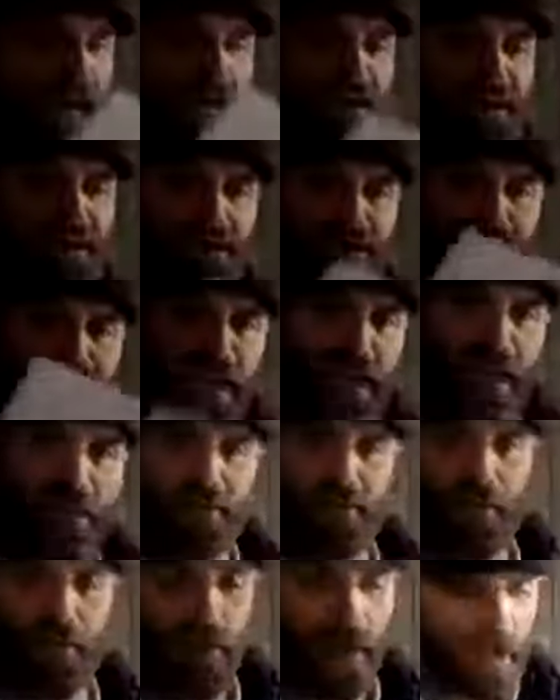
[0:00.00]
added
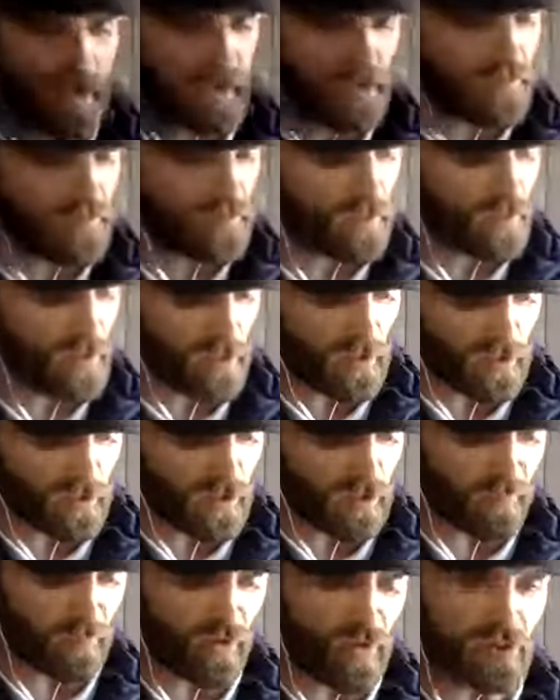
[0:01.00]
together if they're not on
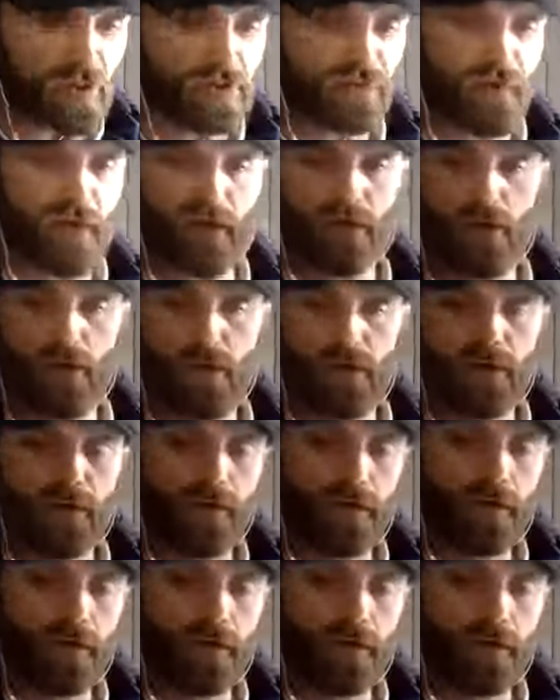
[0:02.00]
your pulse record?